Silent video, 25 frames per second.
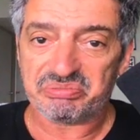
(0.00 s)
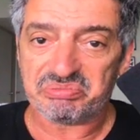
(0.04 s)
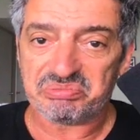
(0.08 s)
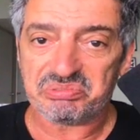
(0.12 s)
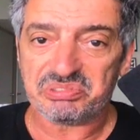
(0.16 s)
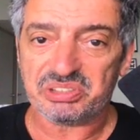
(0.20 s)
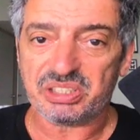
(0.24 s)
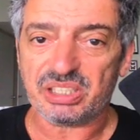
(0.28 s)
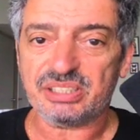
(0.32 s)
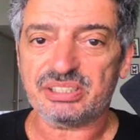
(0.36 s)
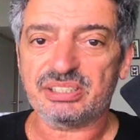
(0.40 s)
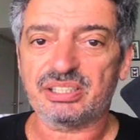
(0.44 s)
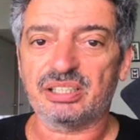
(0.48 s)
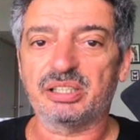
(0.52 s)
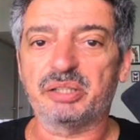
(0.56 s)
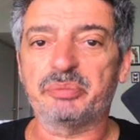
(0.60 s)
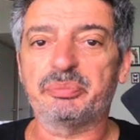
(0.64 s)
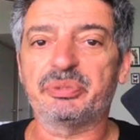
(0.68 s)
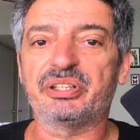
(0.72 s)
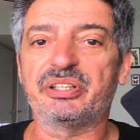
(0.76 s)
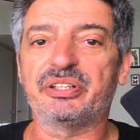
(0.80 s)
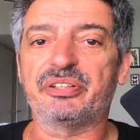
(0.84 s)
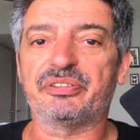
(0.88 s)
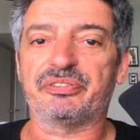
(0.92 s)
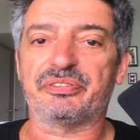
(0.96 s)
Just a little
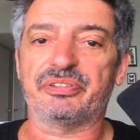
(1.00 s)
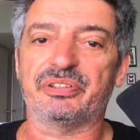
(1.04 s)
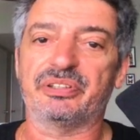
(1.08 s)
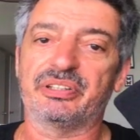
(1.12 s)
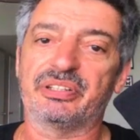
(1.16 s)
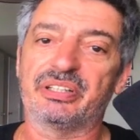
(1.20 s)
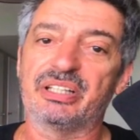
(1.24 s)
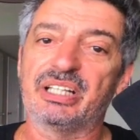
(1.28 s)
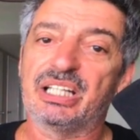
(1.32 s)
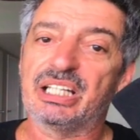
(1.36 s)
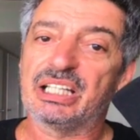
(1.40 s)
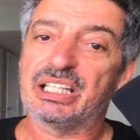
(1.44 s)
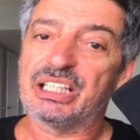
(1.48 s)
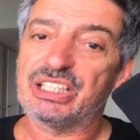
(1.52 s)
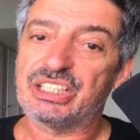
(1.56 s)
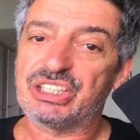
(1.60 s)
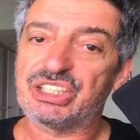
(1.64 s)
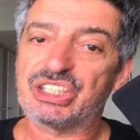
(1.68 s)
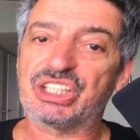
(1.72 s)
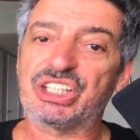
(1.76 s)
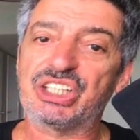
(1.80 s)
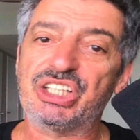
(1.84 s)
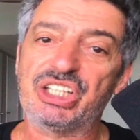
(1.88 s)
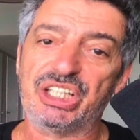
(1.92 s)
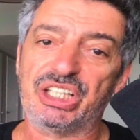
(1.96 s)
bit different
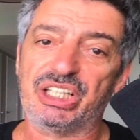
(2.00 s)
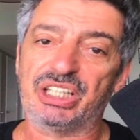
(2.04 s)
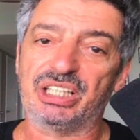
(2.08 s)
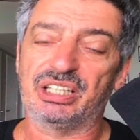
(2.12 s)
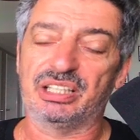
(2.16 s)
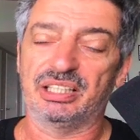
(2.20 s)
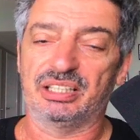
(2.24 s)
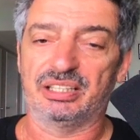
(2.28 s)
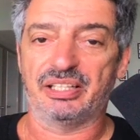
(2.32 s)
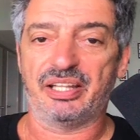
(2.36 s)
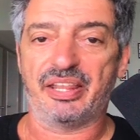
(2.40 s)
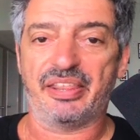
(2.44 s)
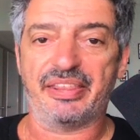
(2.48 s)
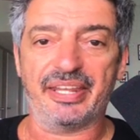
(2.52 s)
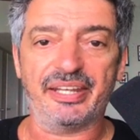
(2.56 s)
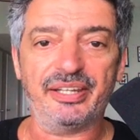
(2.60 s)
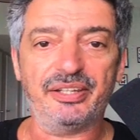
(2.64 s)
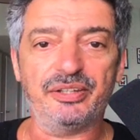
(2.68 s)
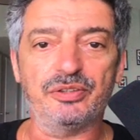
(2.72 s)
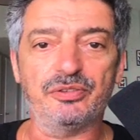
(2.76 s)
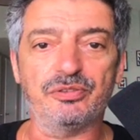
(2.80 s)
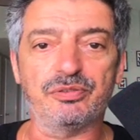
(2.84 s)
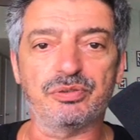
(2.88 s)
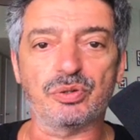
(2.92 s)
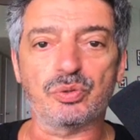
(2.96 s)
technique.
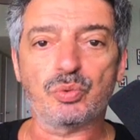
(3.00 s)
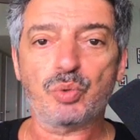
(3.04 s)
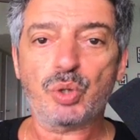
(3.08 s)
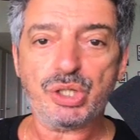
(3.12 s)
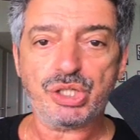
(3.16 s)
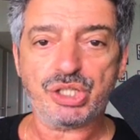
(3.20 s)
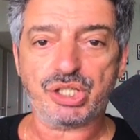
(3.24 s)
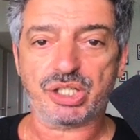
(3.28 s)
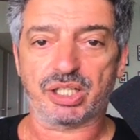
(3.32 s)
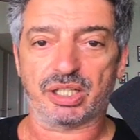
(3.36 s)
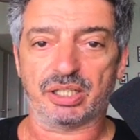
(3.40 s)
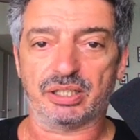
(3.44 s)
Thank you for watching.